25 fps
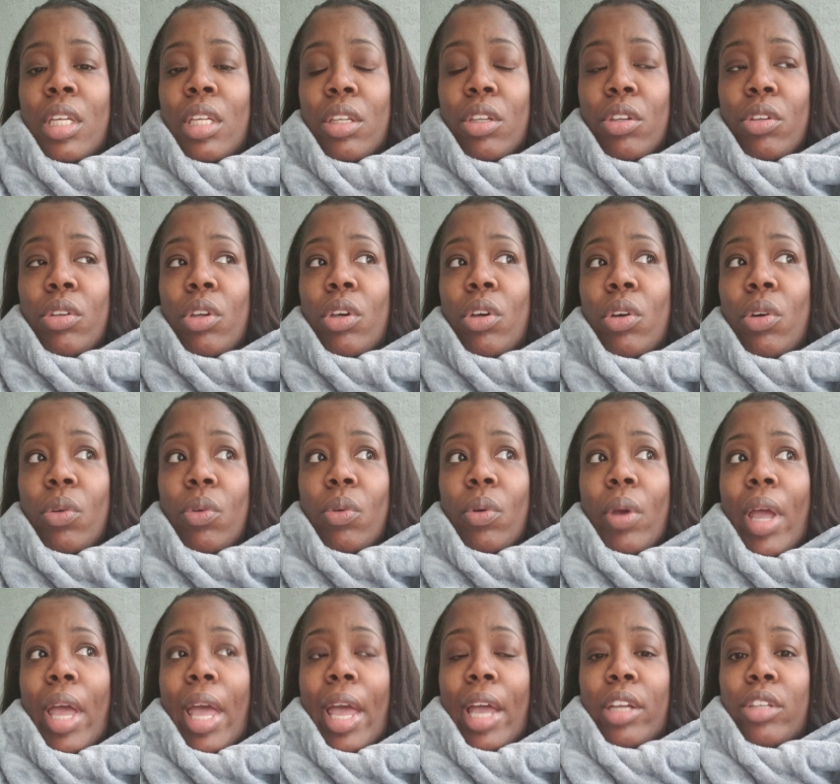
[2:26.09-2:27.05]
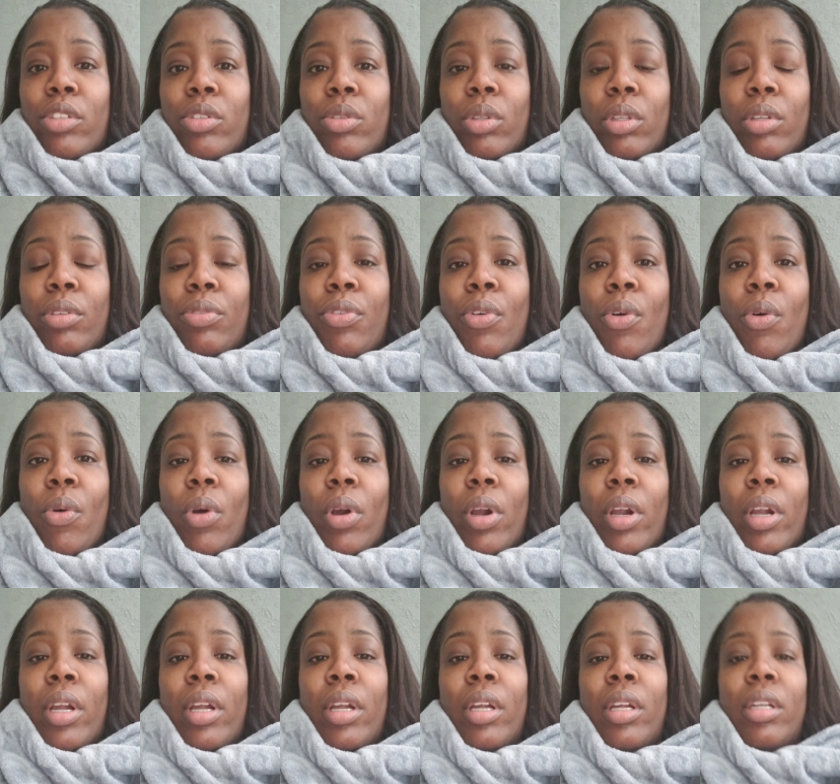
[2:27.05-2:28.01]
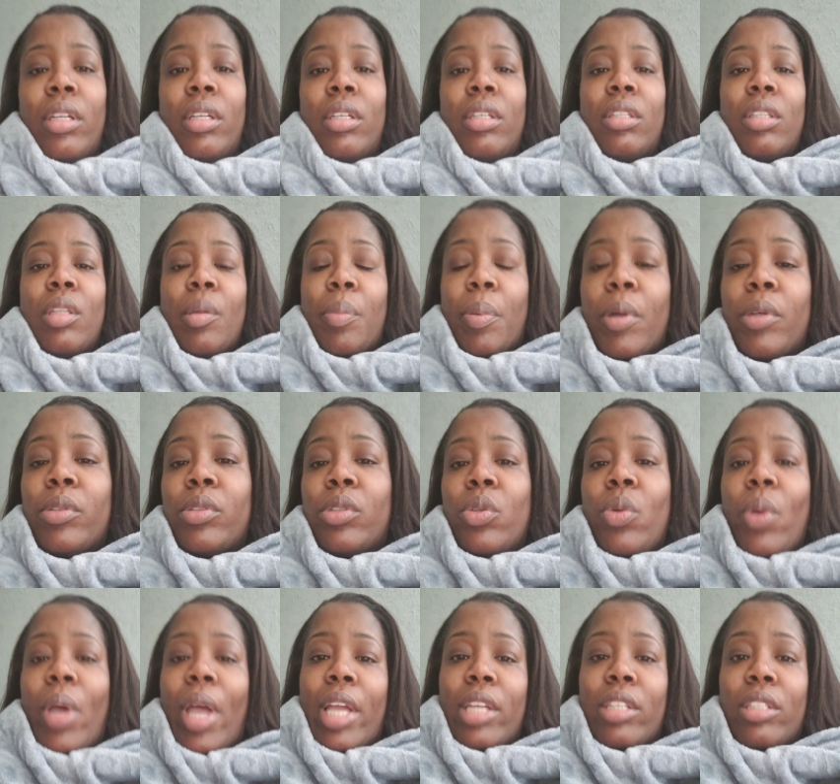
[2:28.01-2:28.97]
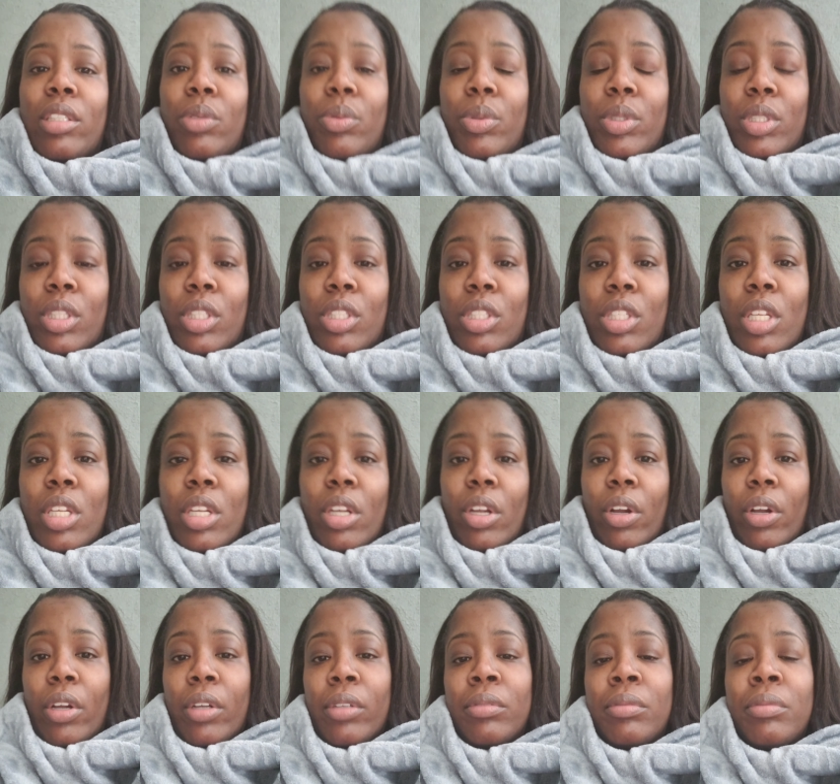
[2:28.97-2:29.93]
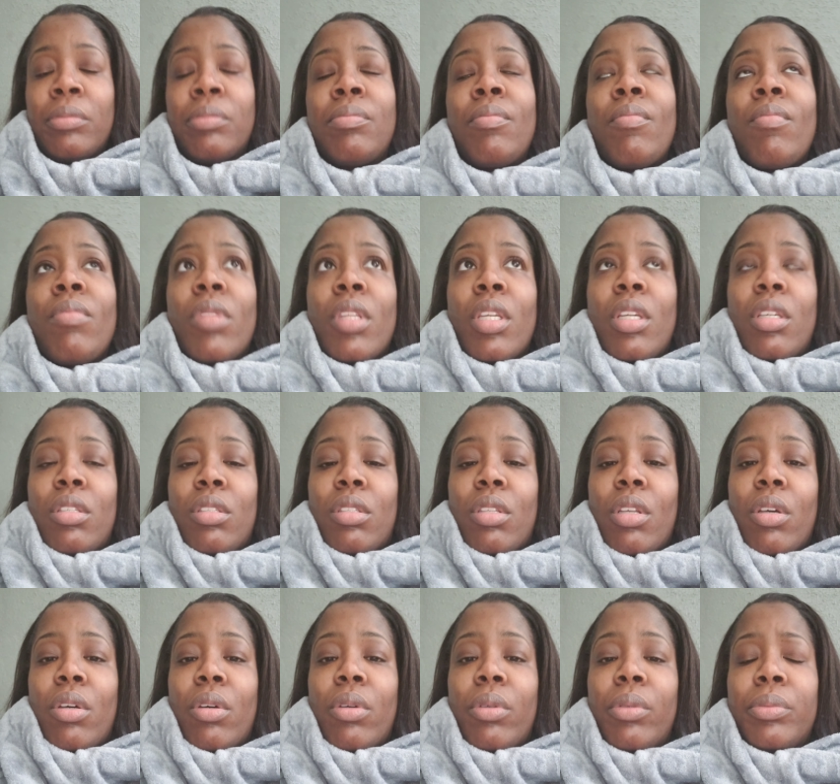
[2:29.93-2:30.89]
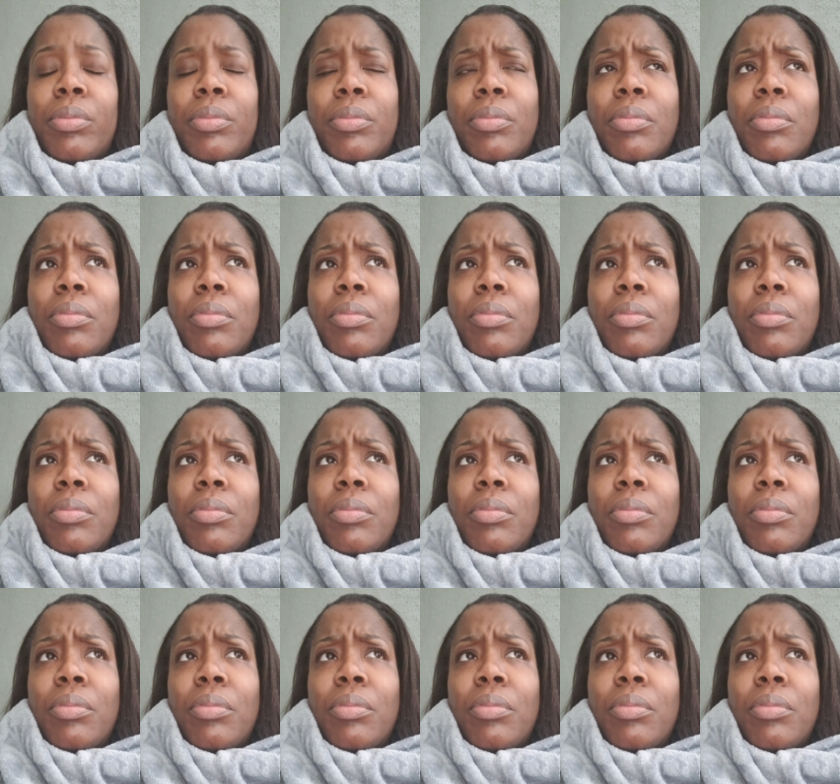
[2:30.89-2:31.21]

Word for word: you know, actually for the person who actually was the singer. So